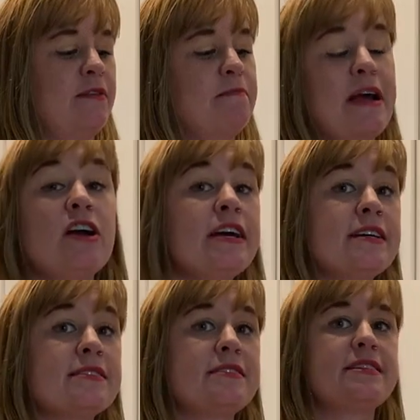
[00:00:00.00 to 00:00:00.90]

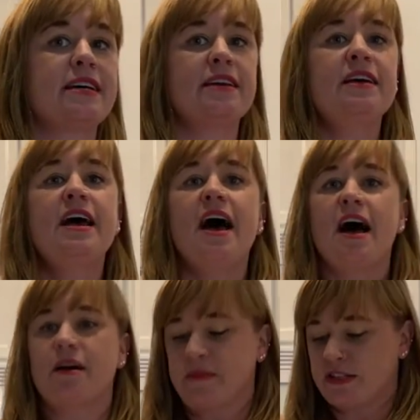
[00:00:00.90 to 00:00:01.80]
Americans did
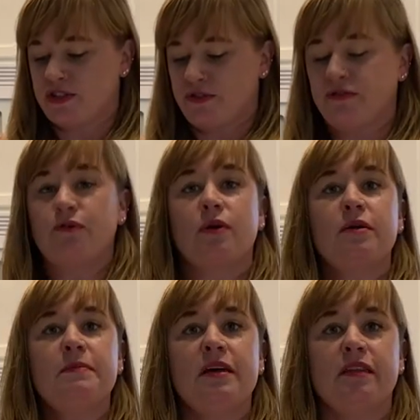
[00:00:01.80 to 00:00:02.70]
um, is to
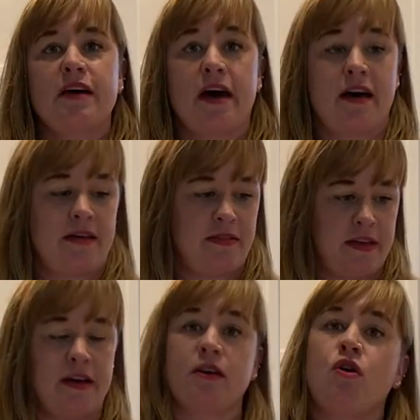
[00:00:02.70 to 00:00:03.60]
form uh,
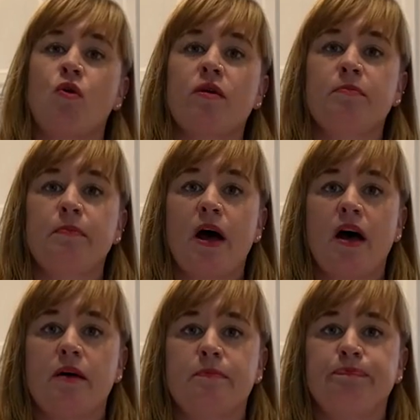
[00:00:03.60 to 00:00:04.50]
the corn
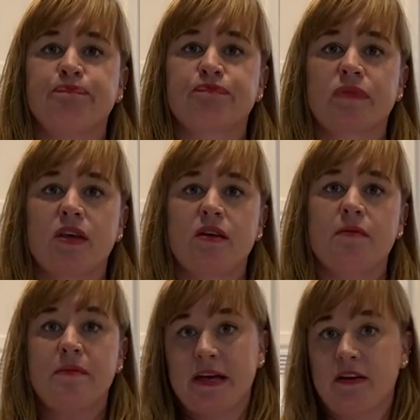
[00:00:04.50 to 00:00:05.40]
um,
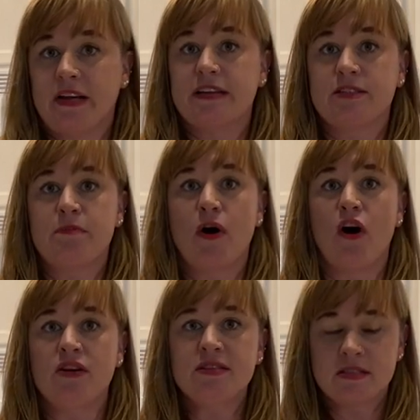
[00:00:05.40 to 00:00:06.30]
meal into
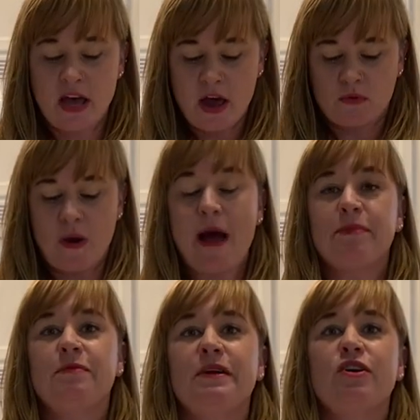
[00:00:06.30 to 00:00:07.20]
balls,
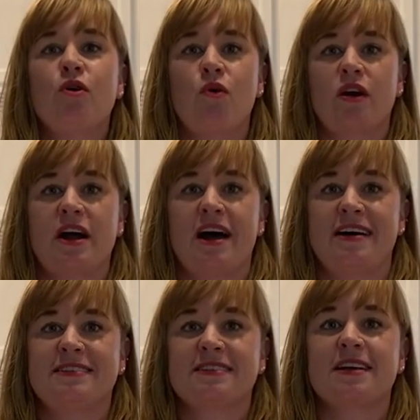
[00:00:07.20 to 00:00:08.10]
wrap them in a corn
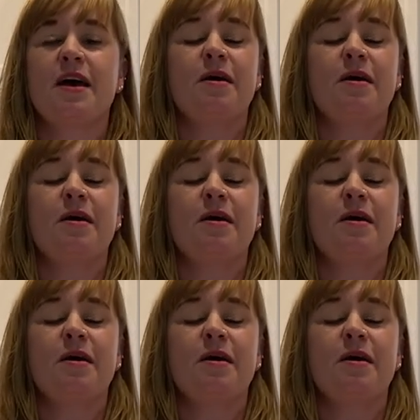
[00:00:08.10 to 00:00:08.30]
husk,